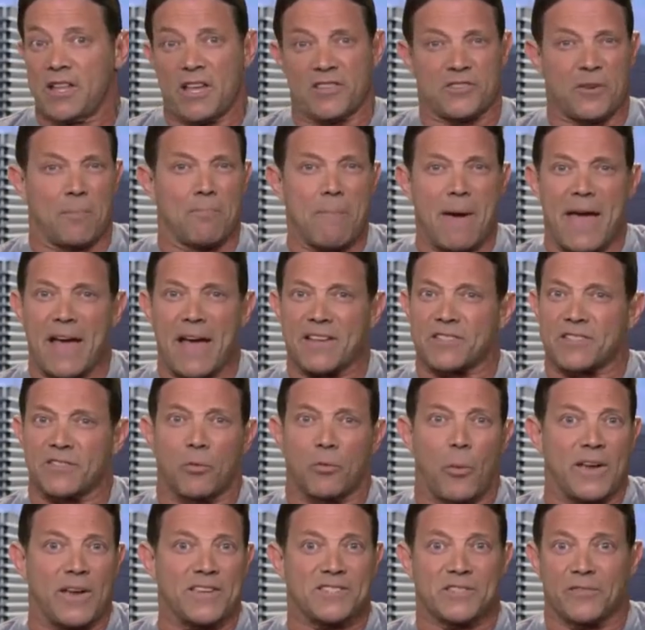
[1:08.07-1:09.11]
It's a massive
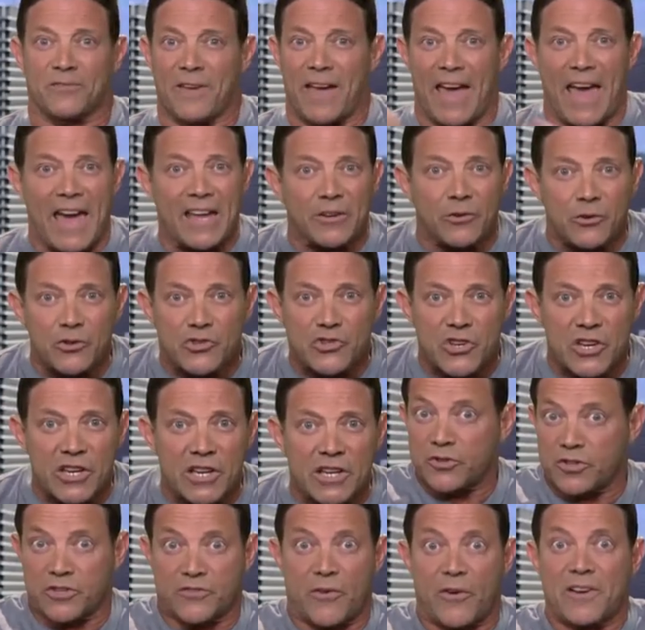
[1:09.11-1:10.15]
waste of energy.
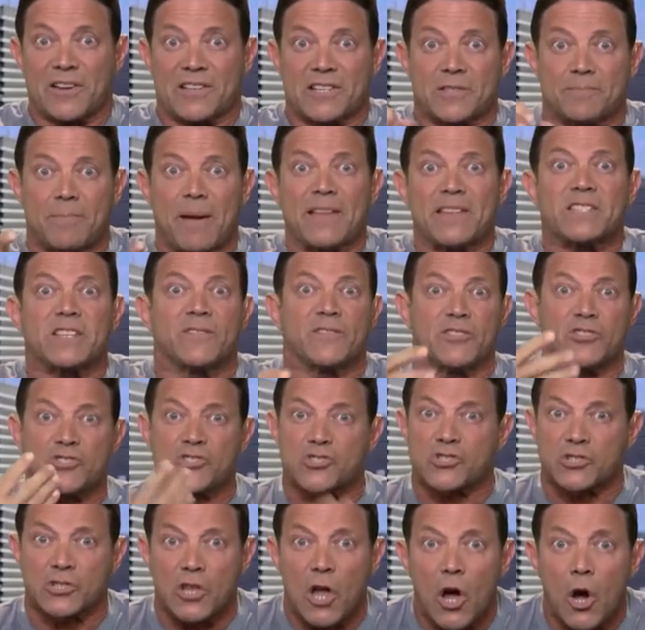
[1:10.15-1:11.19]
It's very expensive and
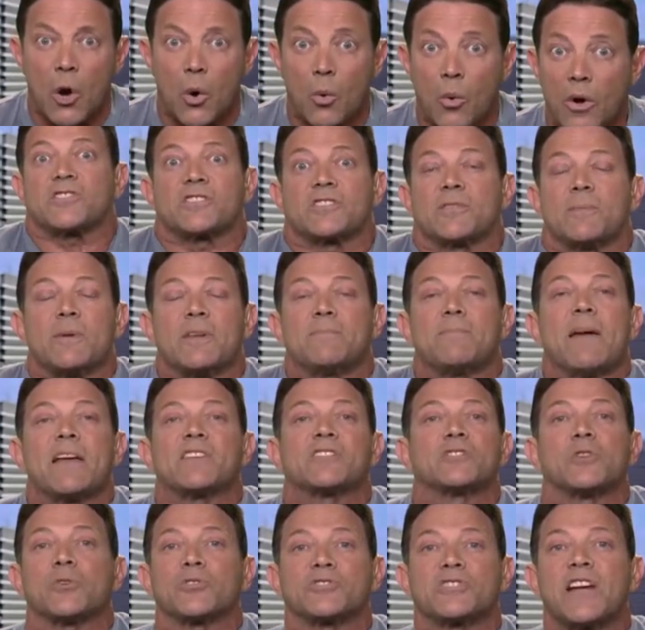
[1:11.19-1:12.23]
slow. It makes
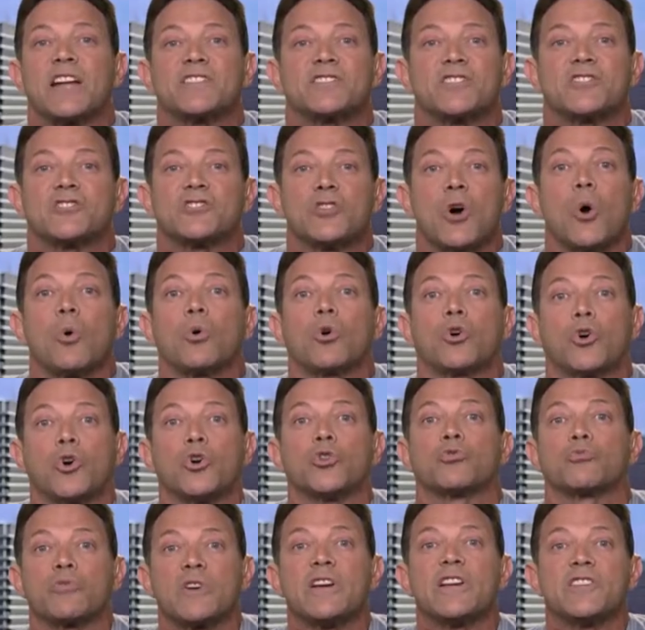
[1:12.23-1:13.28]
no sense. There's no
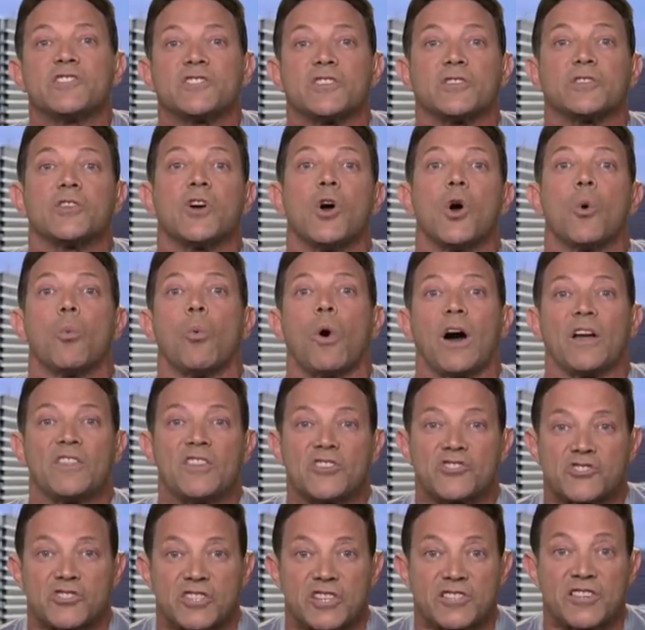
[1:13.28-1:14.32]
good reason why this
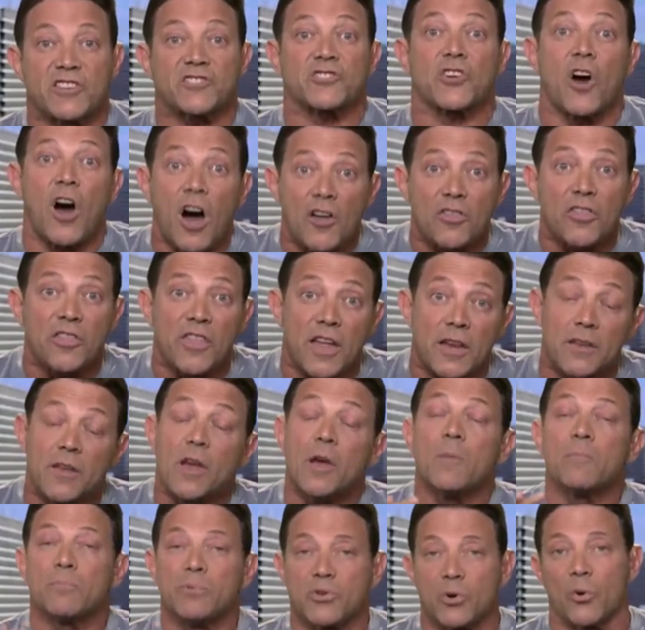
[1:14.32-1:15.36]
should exist other than
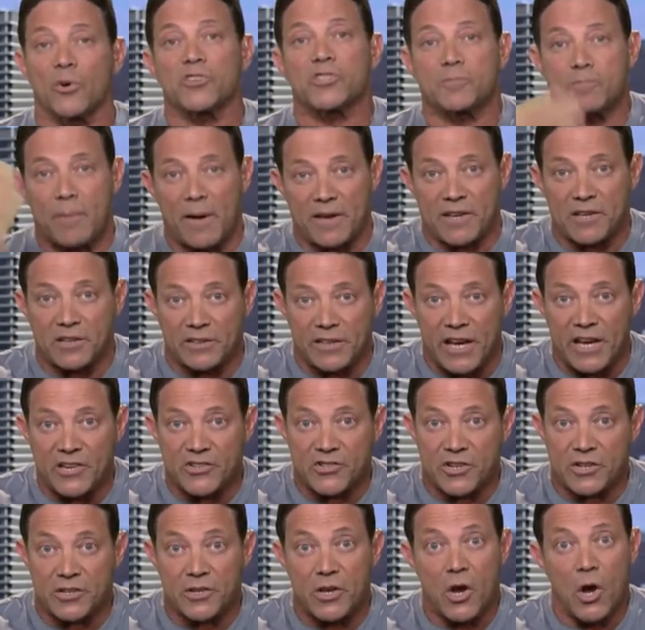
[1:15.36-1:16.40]
pure
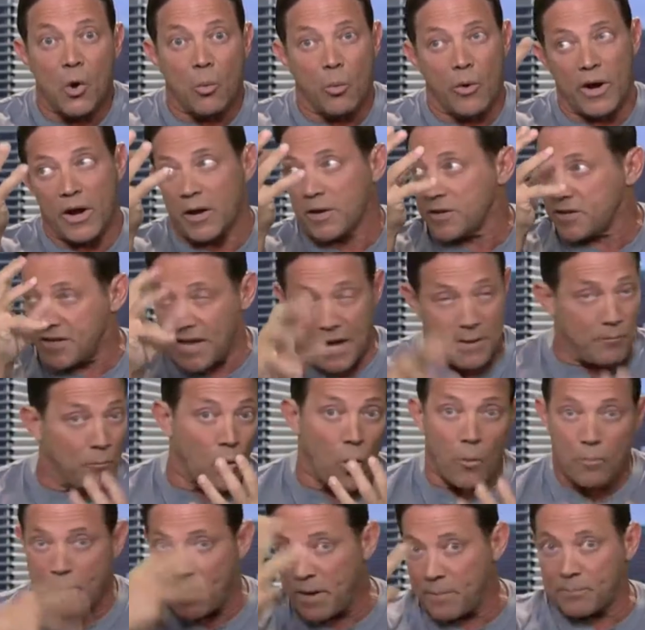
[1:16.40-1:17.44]
speculation where I get more
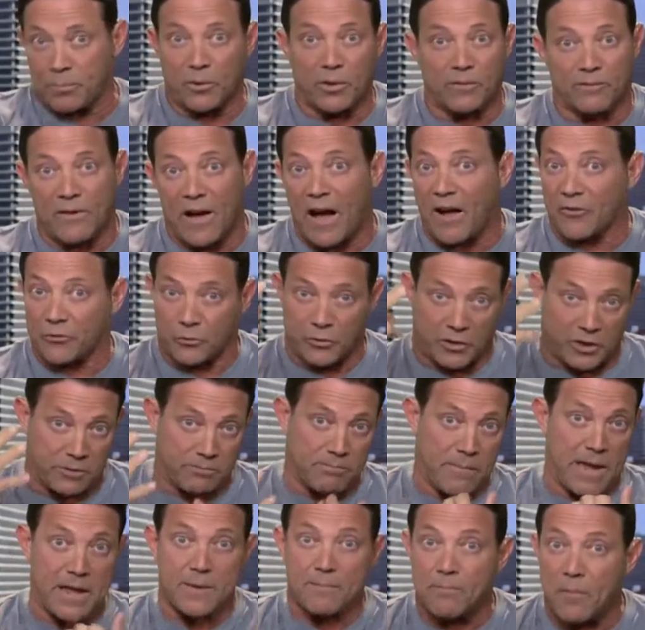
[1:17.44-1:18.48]
people involved so we can
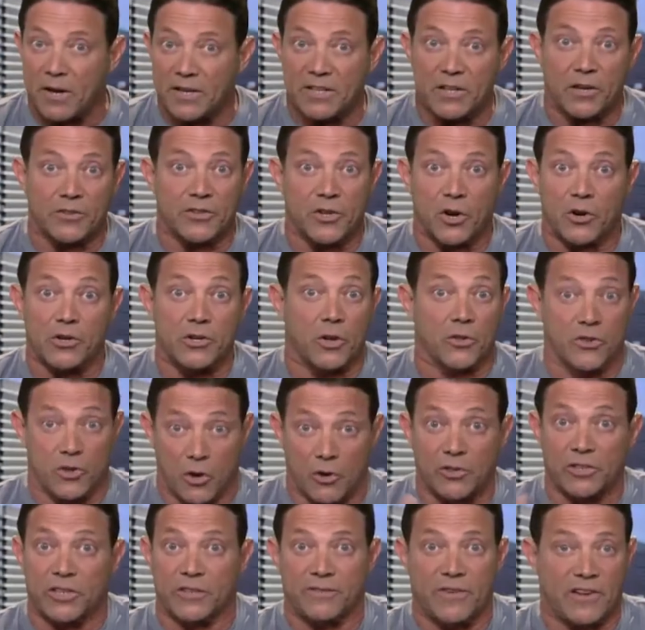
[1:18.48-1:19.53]
make money on the
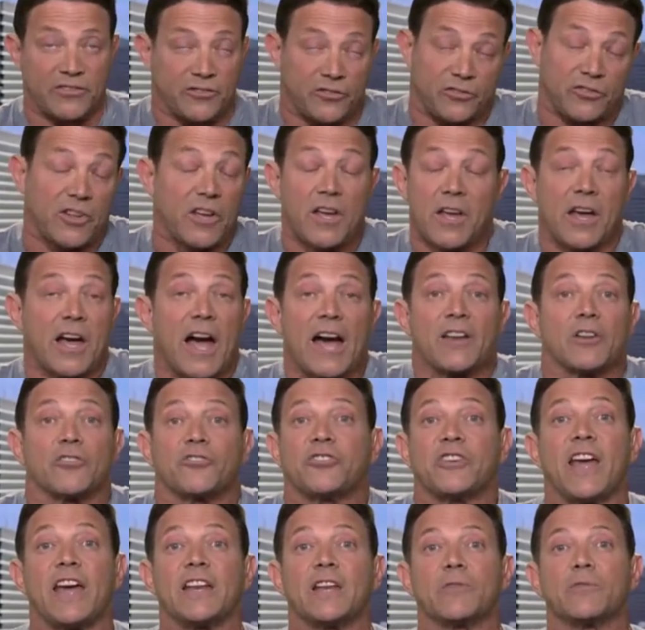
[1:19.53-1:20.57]
early investors. I don't
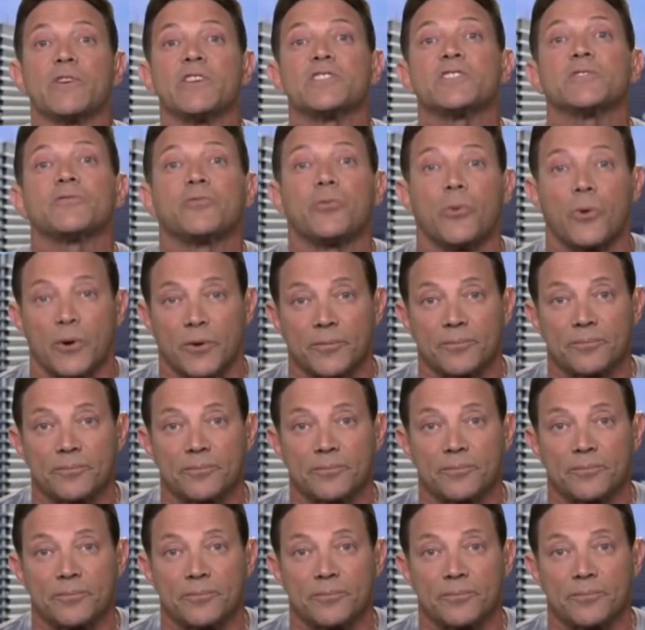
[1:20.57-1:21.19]
see any reason for it.